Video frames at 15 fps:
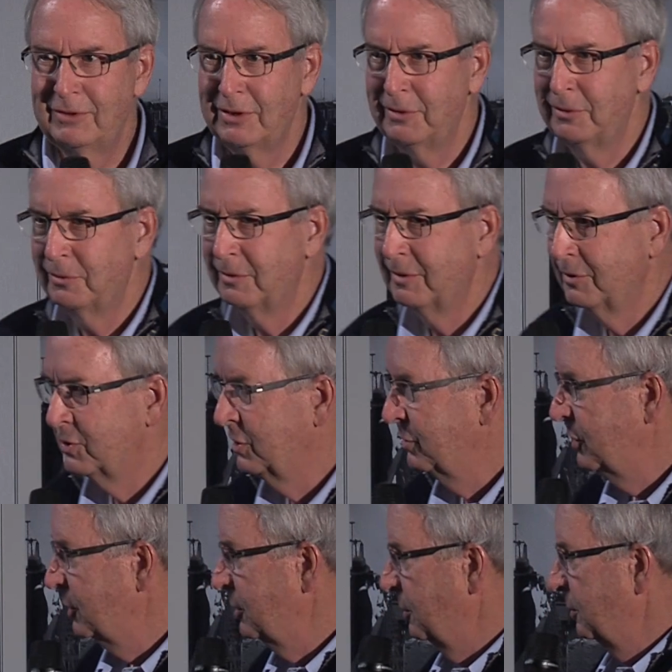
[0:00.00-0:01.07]
to
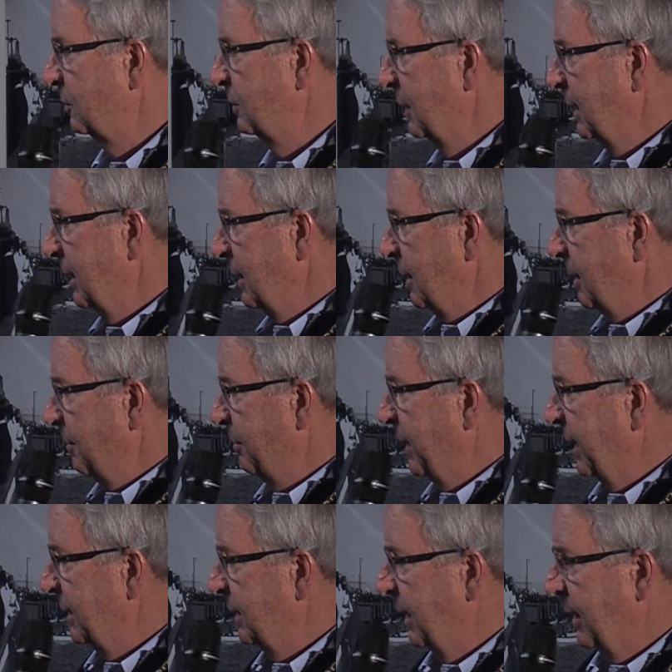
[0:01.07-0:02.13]
you,
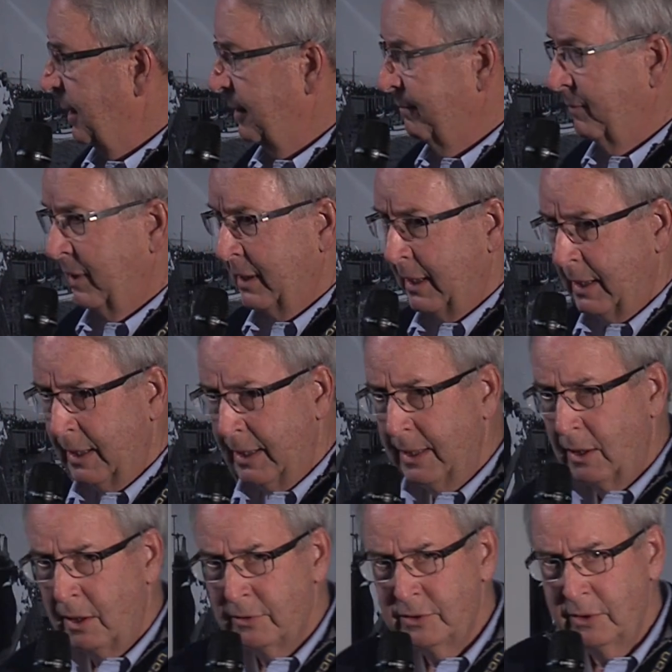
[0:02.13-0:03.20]
but it
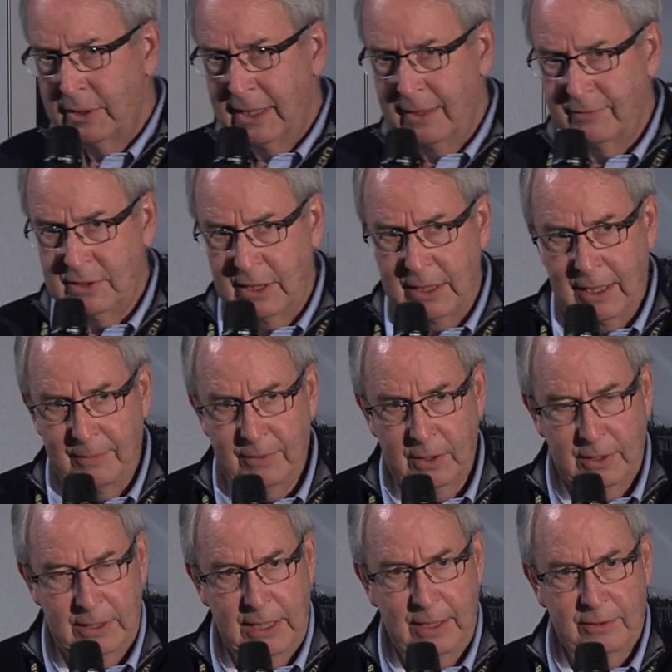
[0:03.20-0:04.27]
also gives
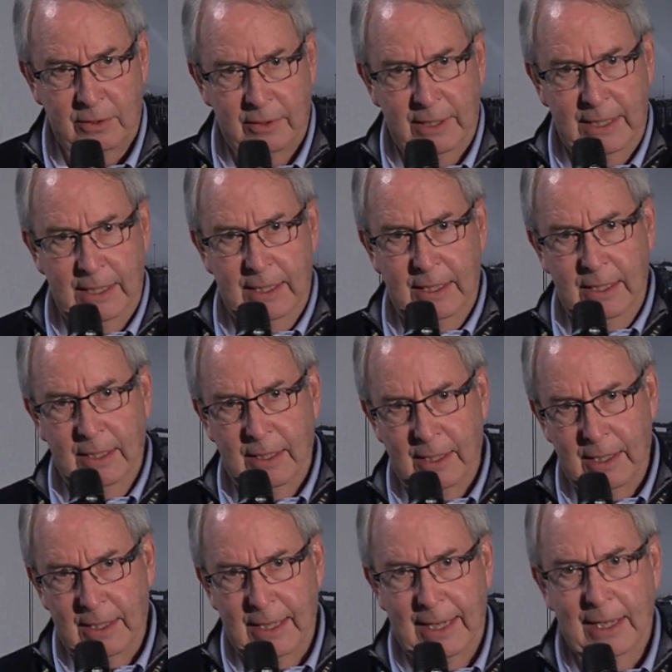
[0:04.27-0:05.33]
another
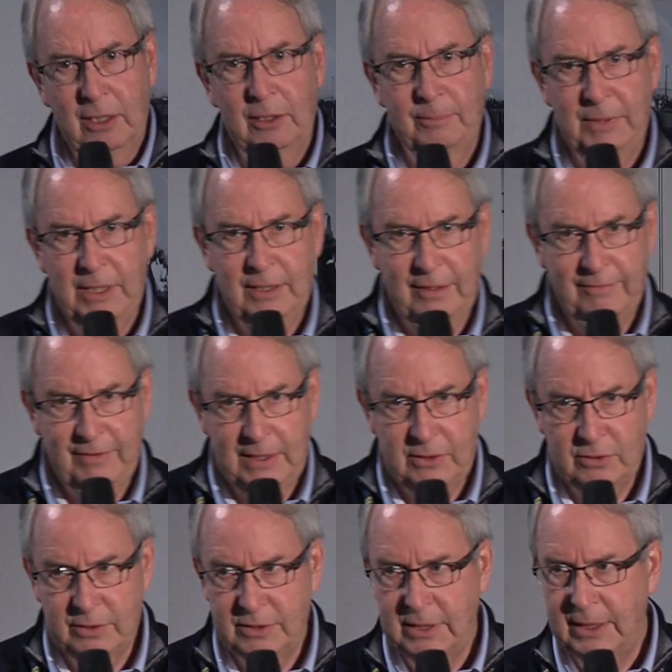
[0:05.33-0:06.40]
element of
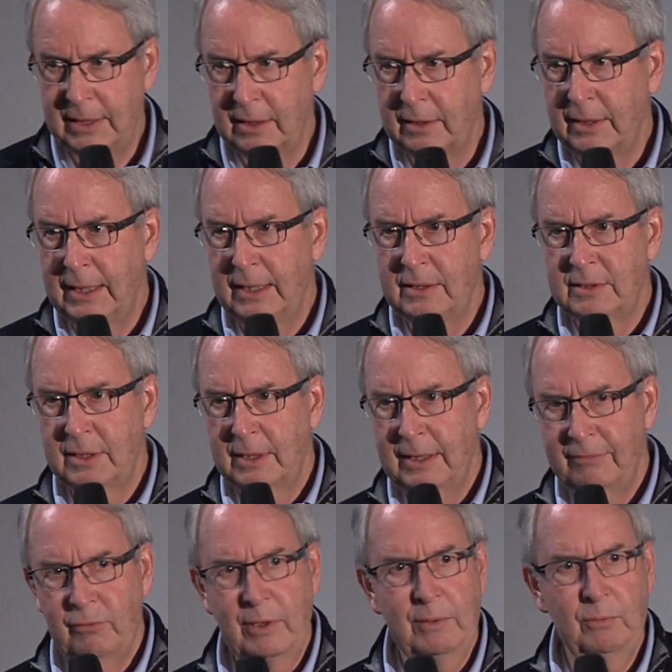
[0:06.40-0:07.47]
interest here, is that
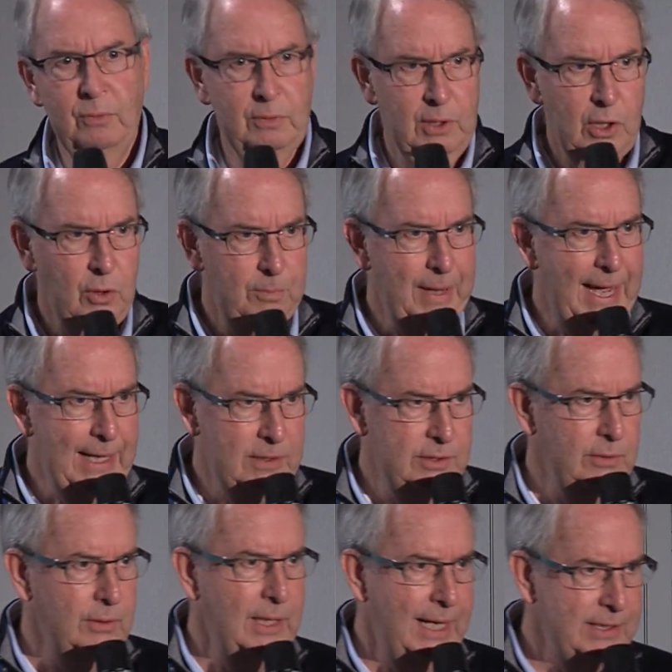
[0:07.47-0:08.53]
if we go back
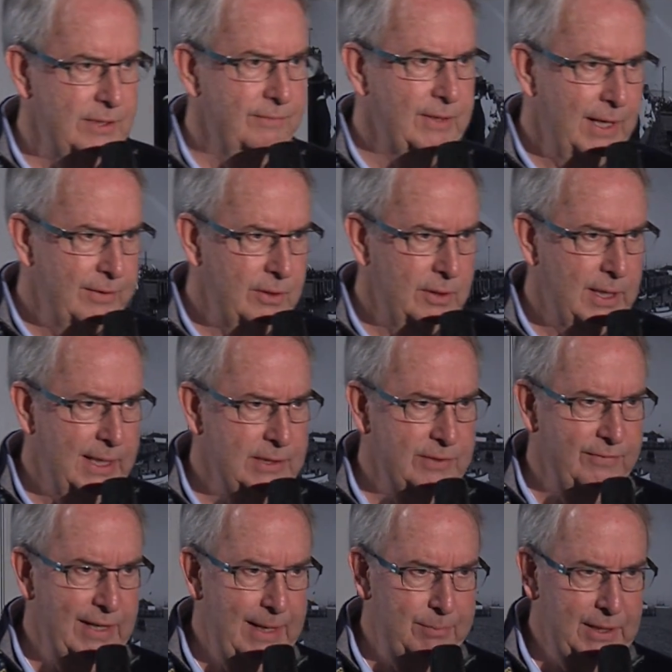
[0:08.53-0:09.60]
to lots of other kinds
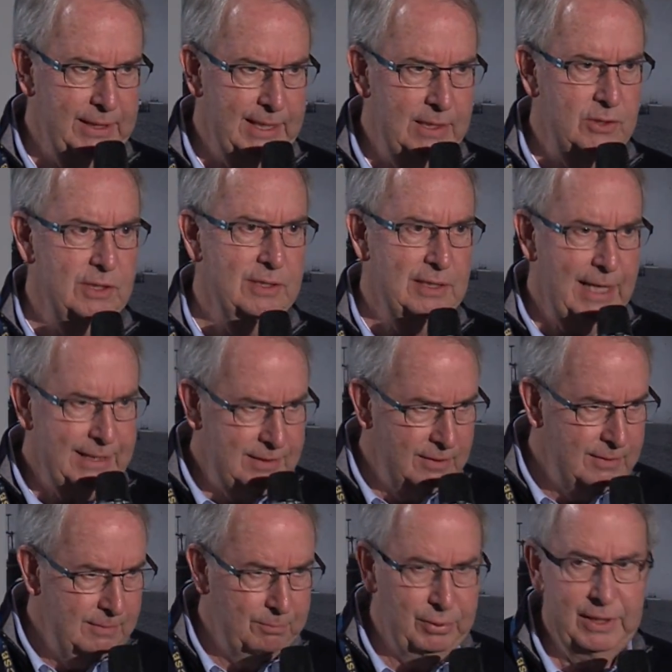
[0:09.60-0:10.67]
of applications like
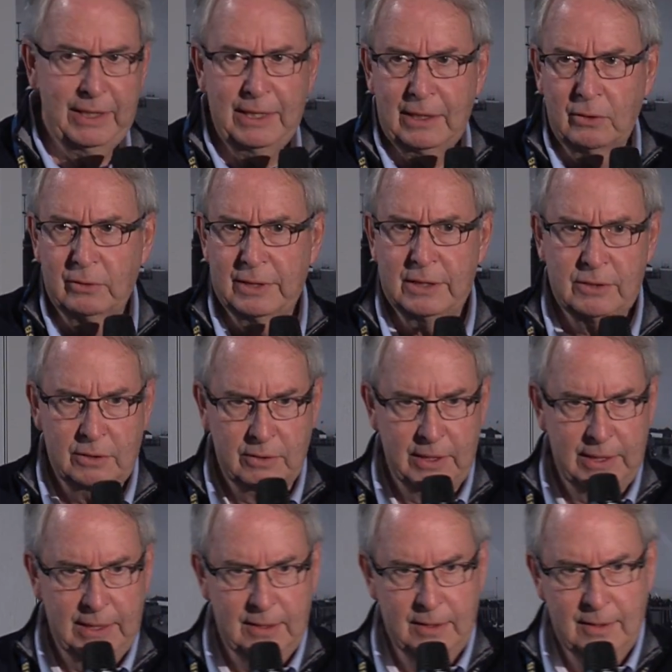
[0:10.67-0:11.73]
political
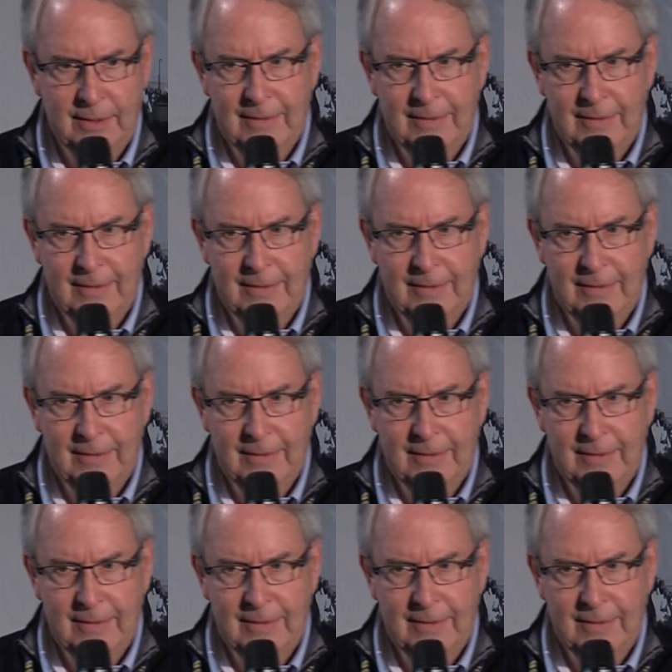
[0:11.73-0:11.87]
districting,